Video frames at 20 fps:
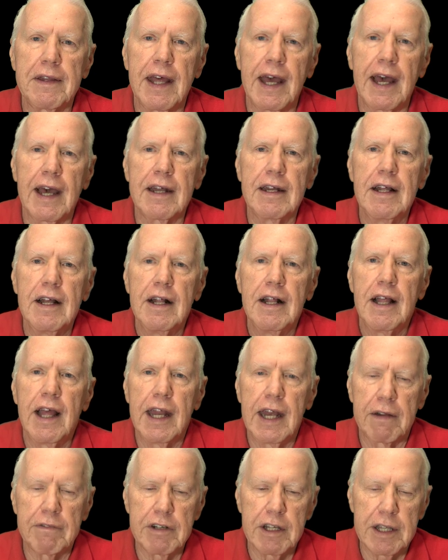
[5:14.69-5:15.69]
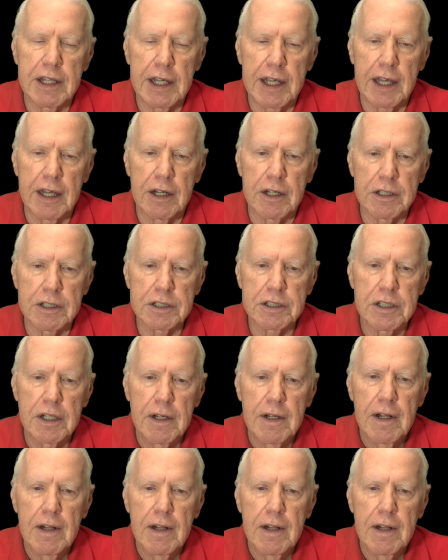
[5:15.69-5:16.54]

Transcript: that and everything else.